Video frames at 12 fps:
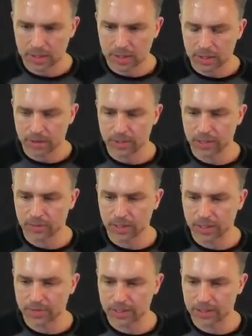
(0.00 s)
The middle one,
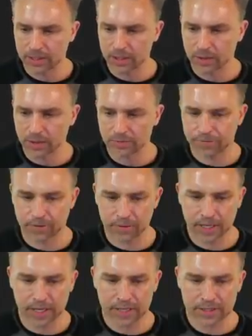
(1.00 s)
I'm thinking, you know what, for
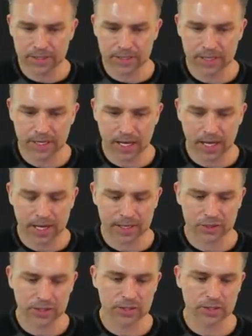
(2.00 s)
it, I
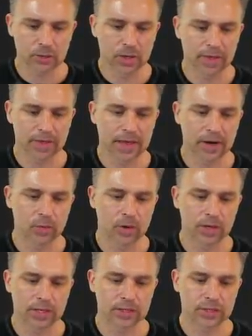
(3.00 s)
actually do want that
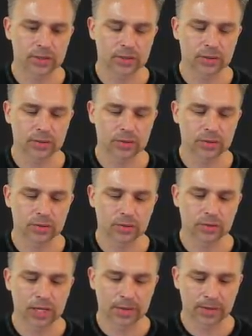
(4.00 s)
one to
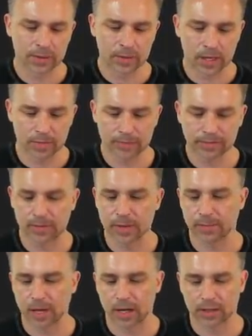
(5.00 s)
like maybe come up from the
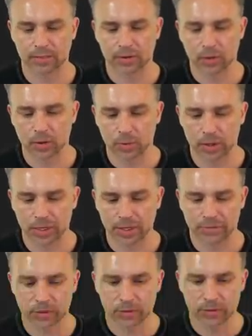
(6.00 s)
bottom or
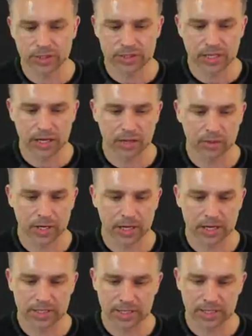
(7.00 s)
whatever, which is not a great
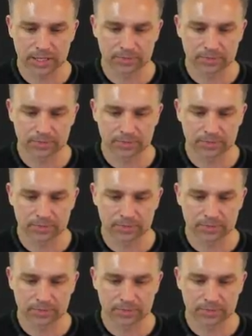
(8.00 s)
idea.